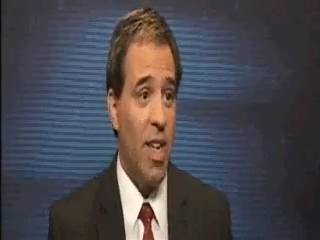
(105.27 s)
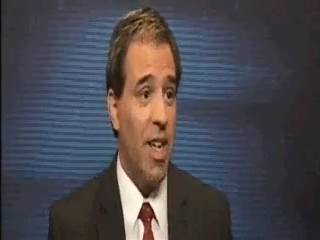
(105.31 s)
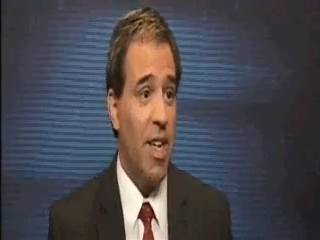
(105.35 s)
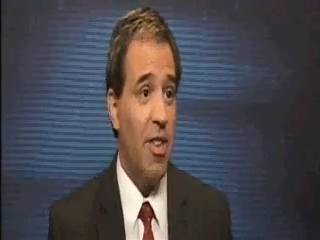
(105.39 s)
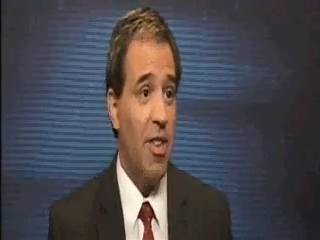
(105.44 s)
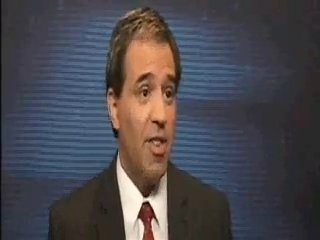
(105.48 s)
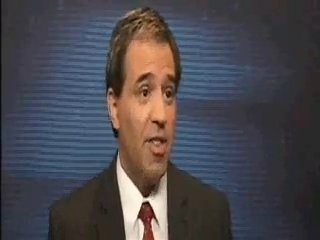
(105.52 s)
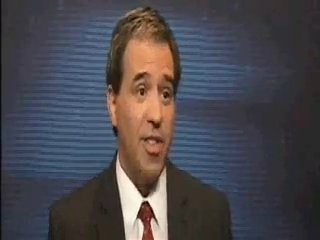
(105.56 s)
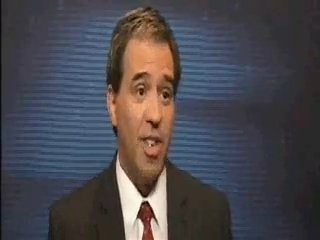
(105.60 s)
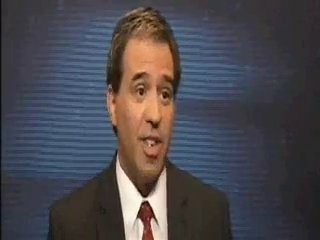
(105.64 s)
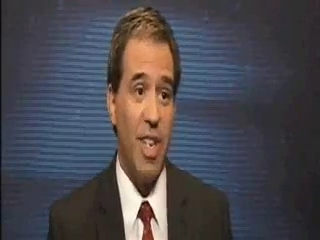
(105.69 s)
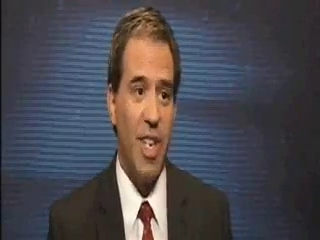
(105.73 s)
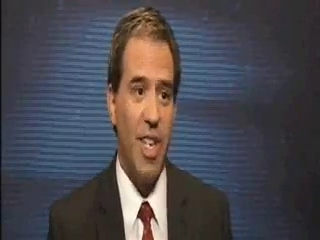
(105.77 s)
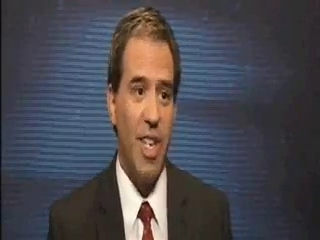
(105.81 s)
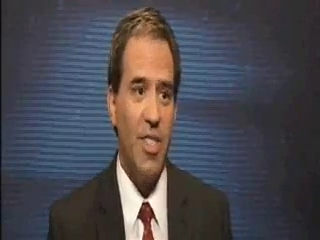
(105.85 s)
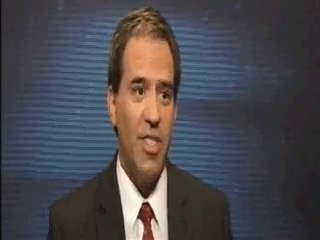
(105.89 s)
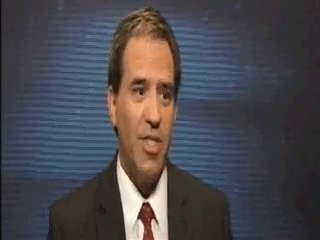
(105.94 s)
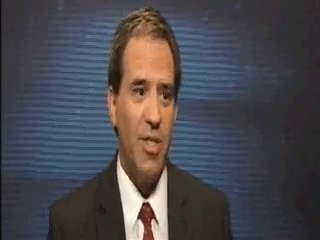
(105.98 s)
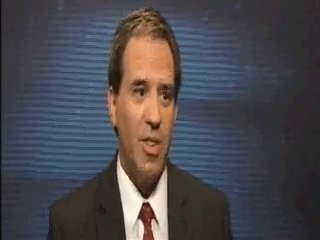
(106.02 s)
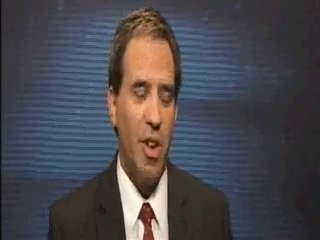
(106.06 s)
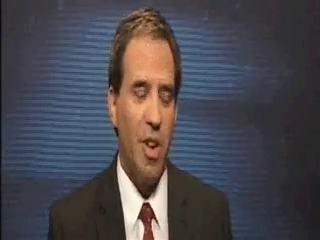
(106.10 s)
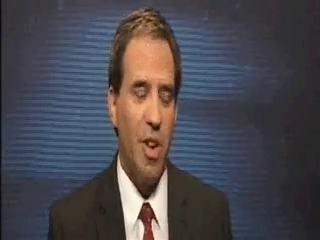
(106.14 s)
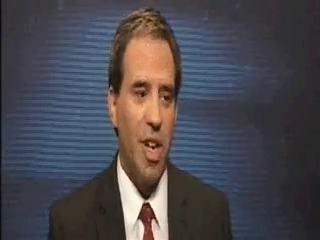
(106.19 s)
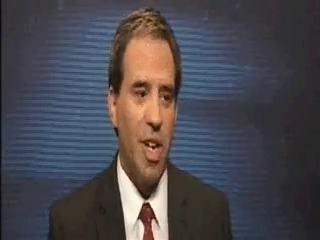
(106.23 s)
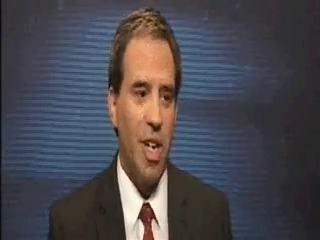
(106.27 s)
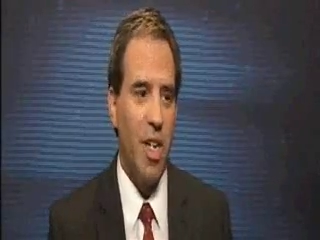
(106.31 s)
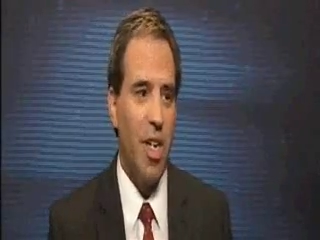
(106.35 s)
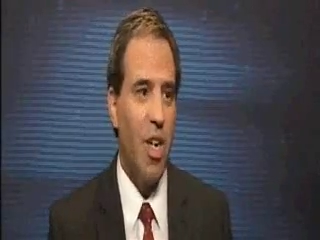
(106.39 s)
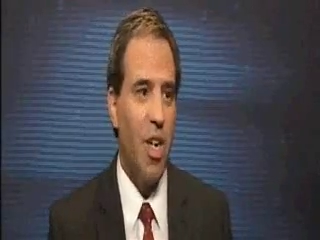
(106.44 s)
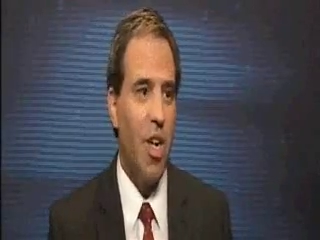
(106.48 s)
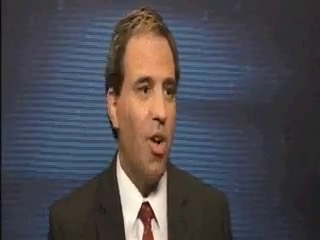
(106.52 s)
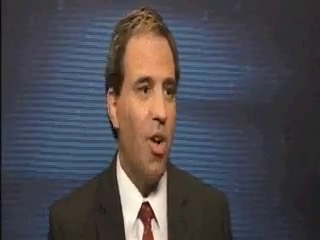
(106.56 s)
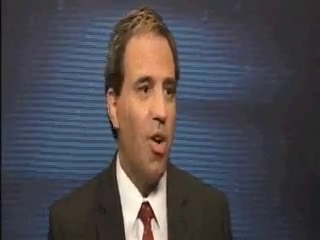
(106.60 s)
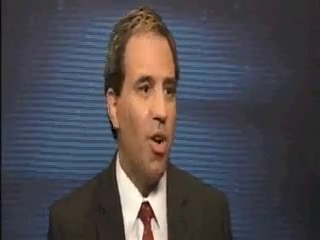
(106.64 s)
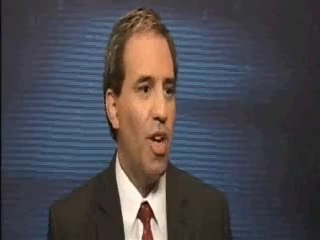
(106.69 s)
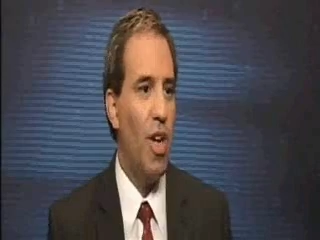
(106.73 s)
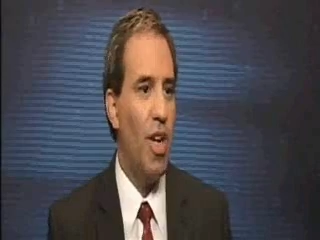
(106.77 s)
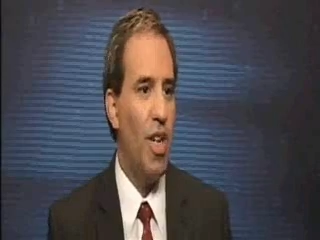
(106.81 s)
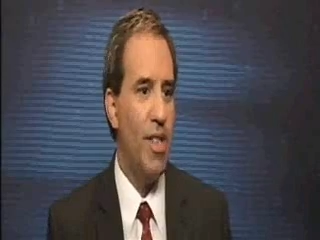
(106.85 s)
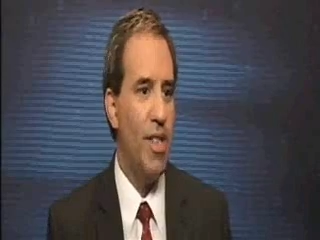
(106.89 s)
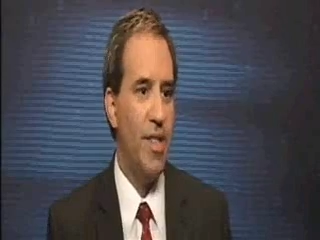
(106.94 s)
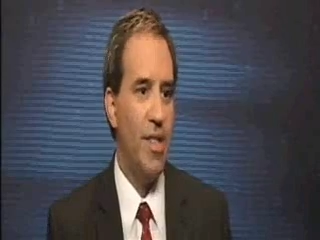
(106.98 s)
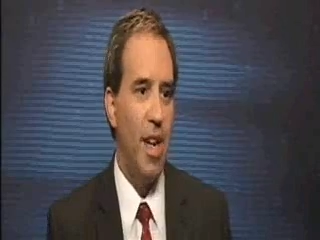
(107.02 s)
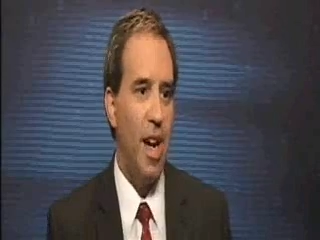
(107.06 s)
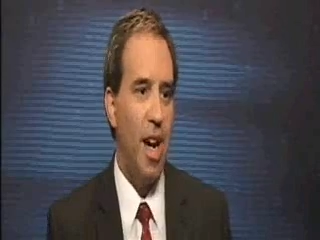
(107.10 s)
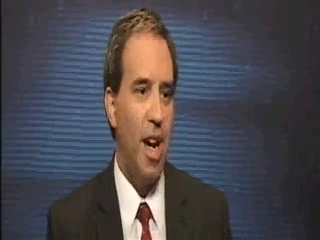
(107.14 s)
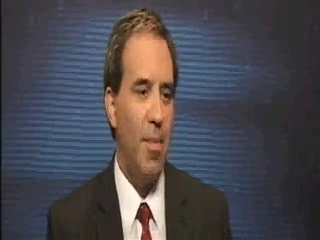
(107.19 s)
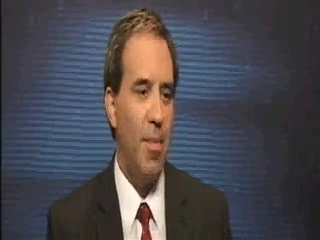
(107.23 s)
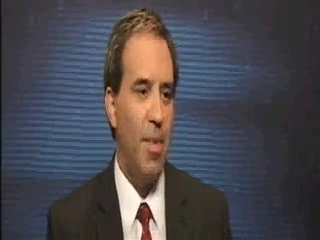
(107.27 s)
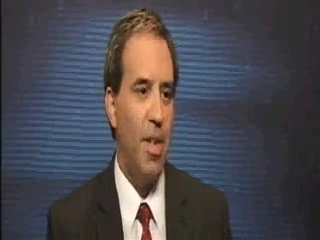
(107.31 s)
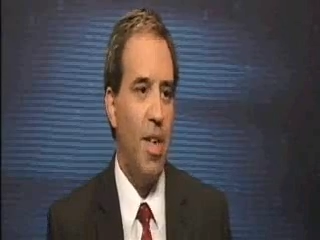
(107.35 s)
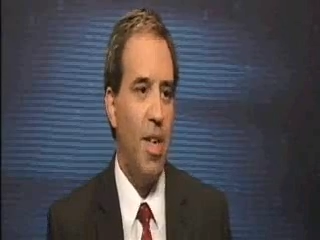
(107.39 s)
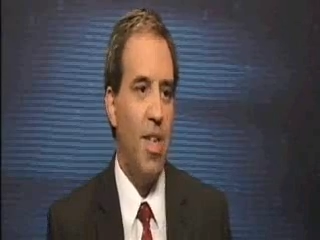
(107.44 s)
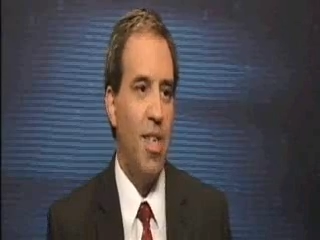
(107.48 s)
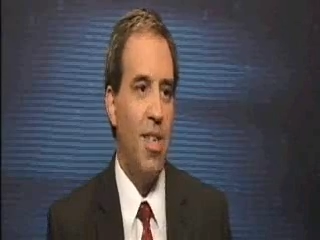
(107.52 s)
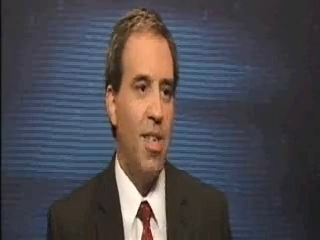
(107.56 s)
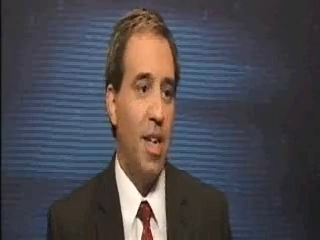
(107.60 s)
Either it's going to hit its target or hit its stop.